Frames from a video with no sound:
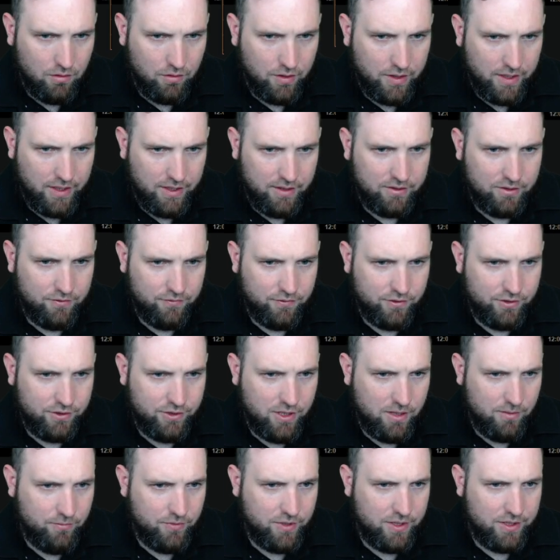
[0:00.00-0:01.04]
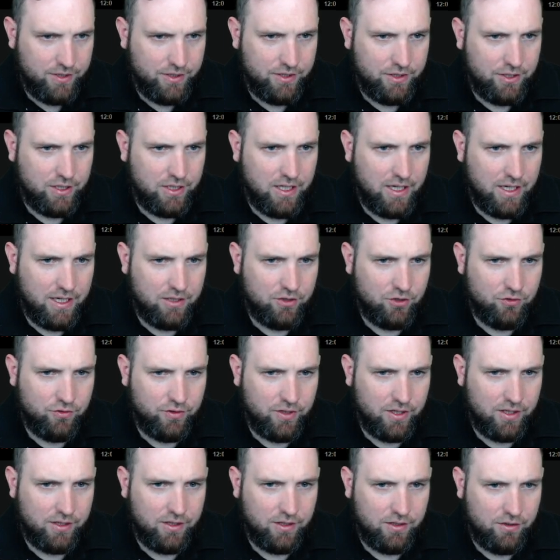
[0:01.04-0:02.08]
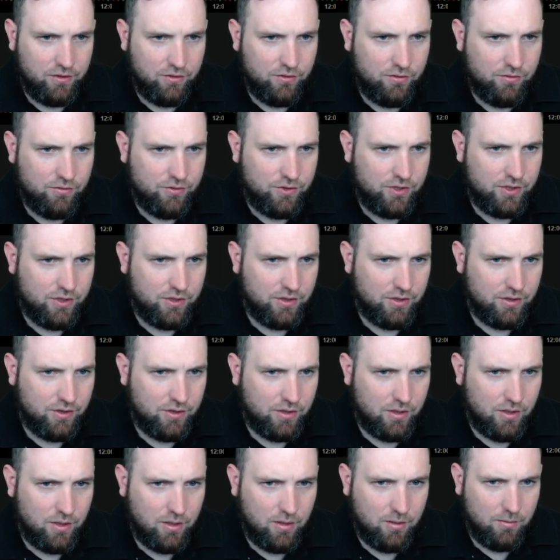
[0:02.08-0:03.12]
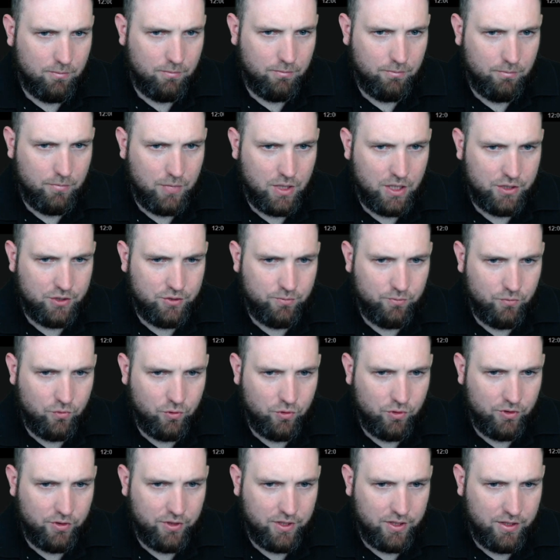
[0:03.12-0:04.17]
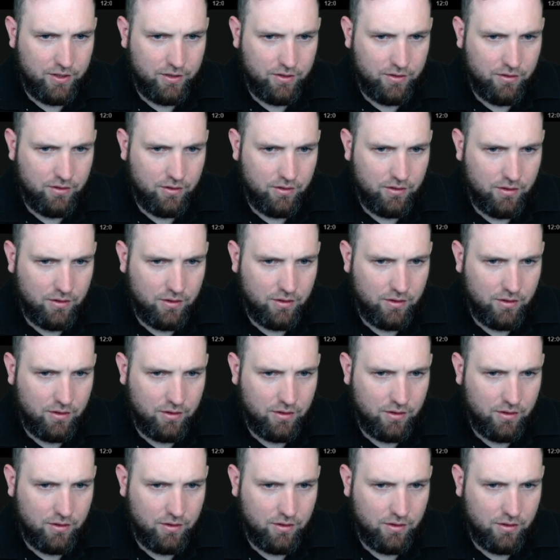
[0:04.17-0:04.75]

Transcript: Okay, so for some reason you can't shrink the news much more than